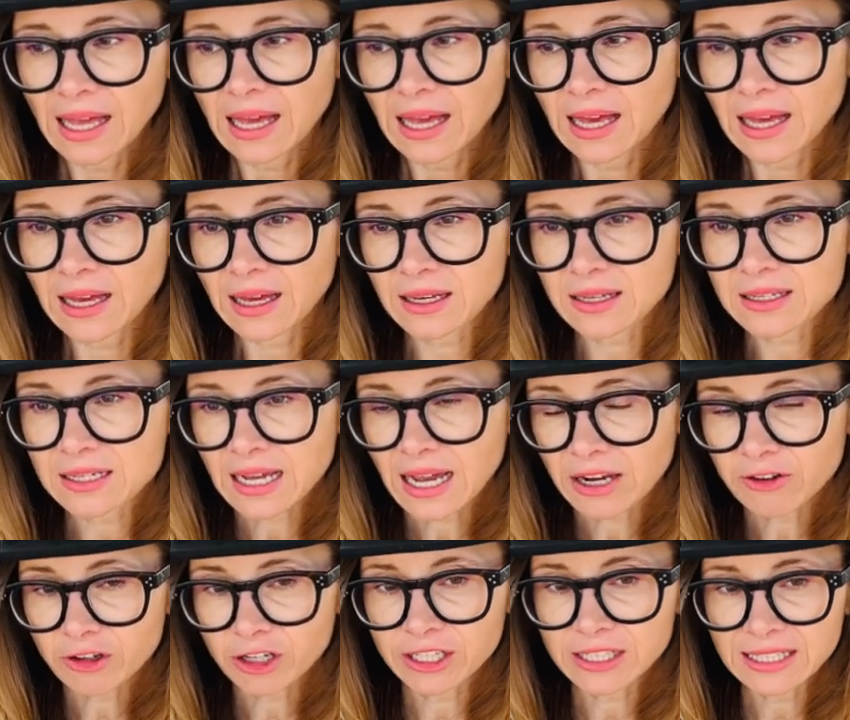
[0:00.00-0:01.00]

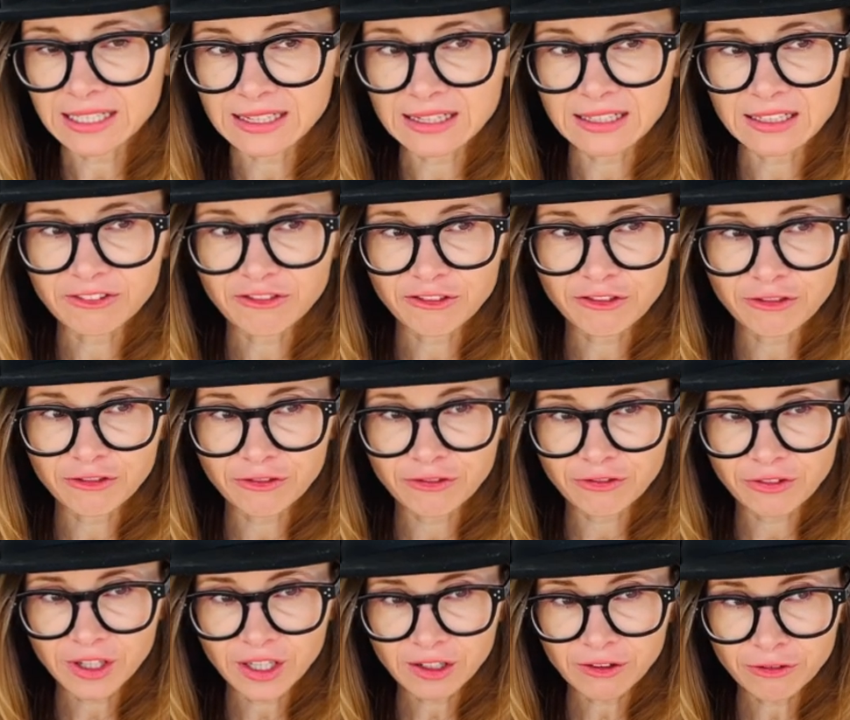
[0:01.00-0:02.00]
Chiron in the
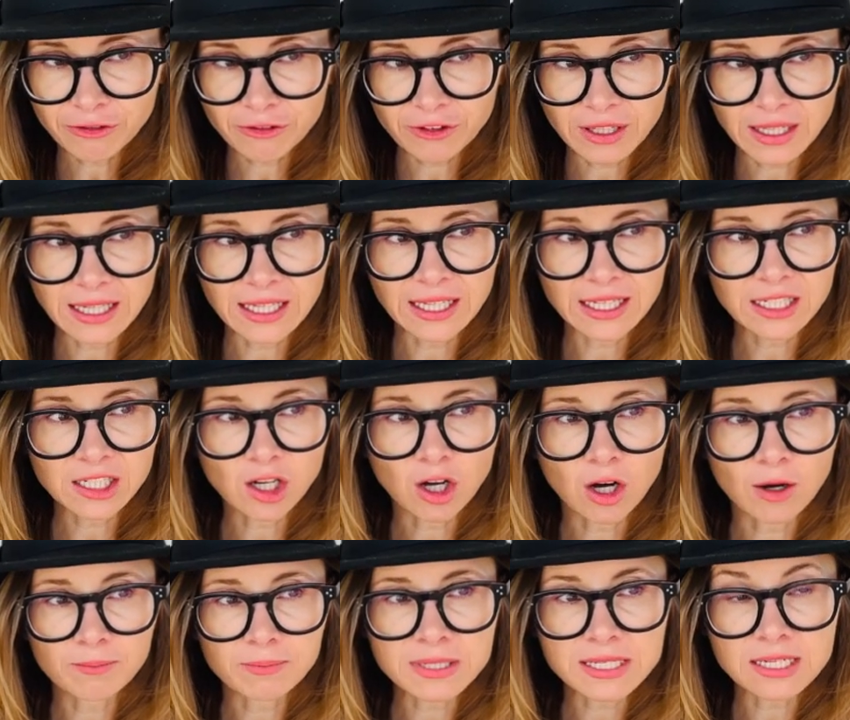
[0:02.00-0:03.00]
fifth in
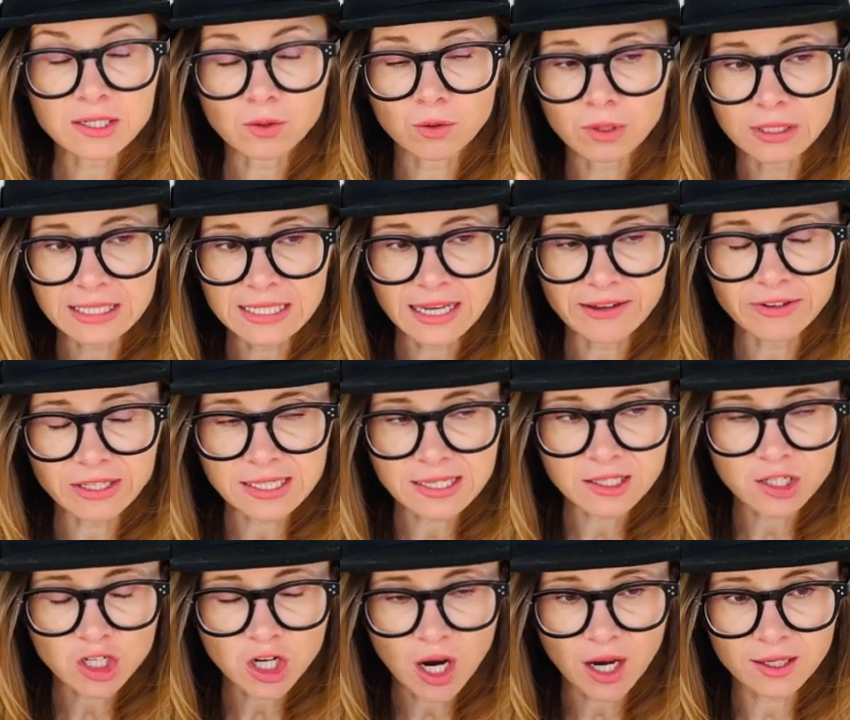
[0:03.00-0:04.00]
composite or
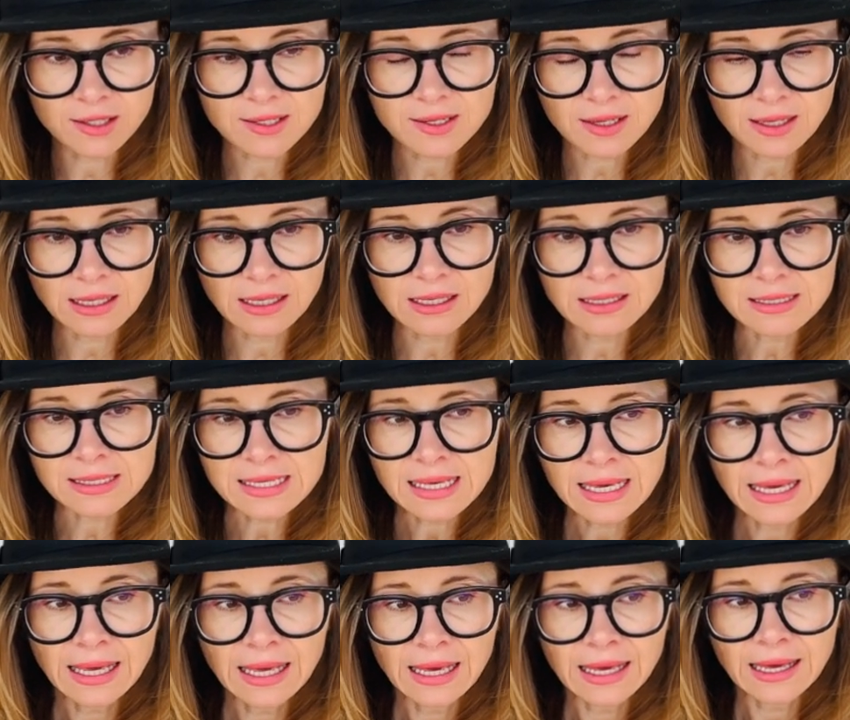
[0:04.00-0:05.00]
Davidson charts is
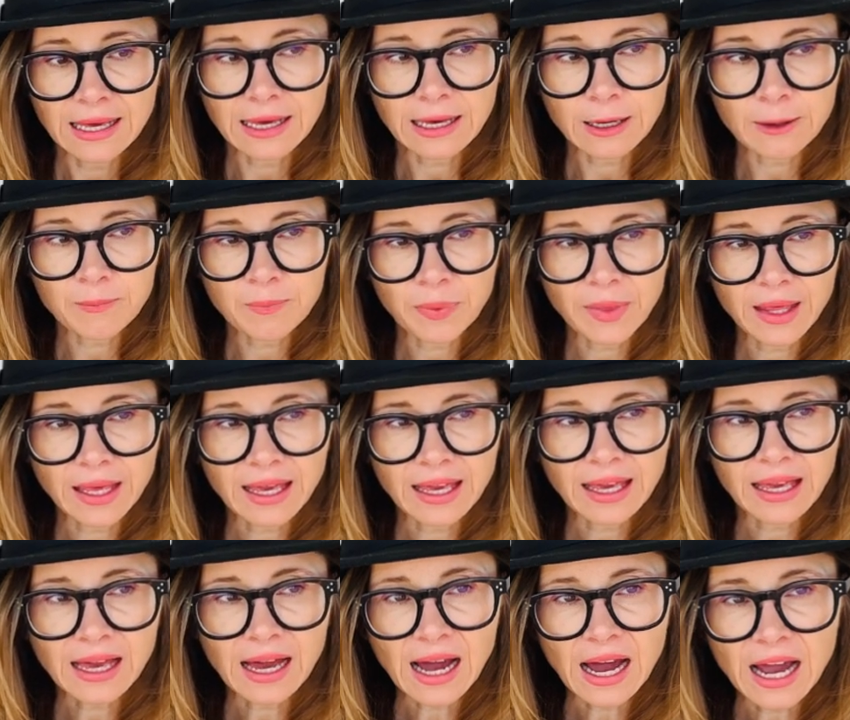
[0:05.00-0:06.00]

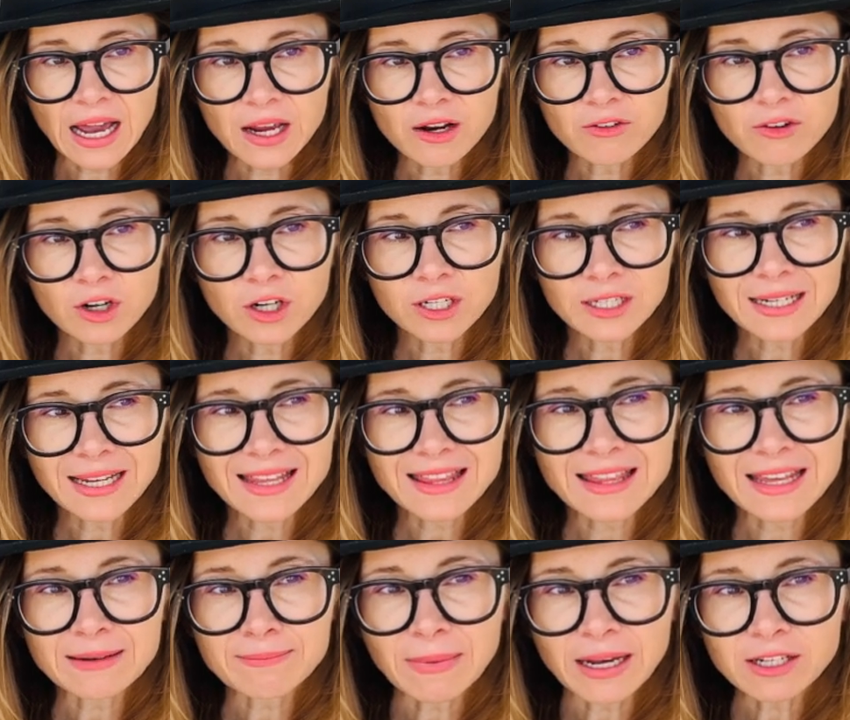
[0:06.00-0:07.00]
a Chiron
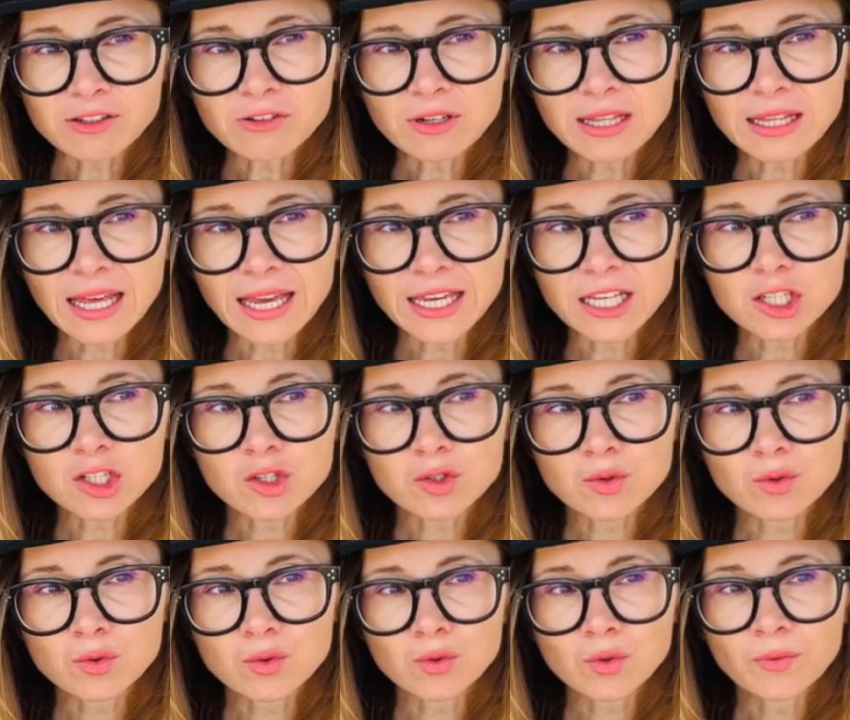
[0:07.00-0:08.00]
that might relate
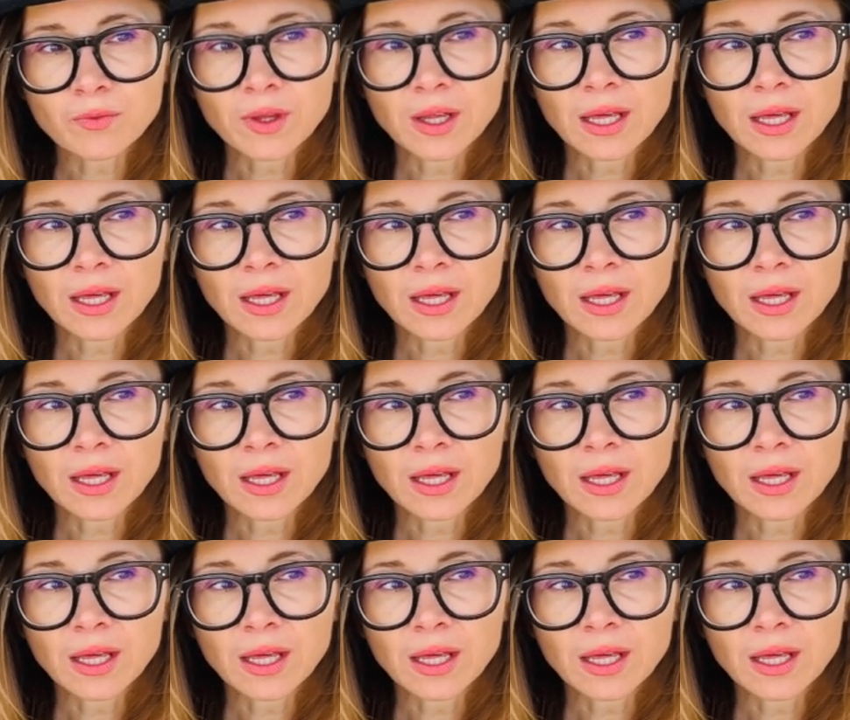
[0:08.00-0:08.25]
to